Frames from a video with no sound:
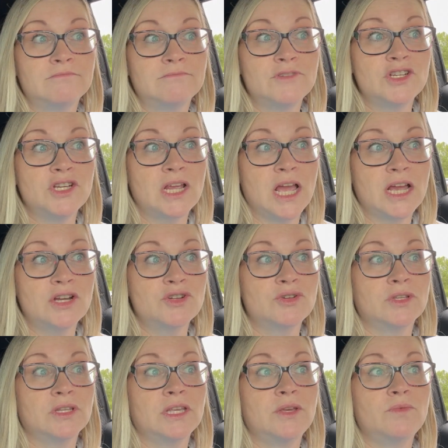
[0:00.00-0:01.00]
She
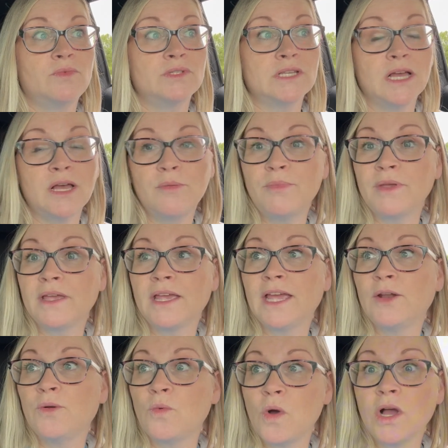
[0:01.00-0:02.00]
actually was up
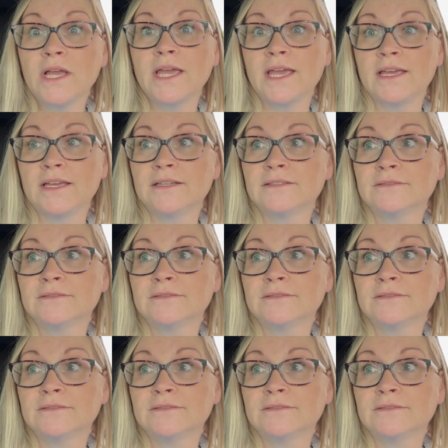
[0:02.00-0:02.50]
and walking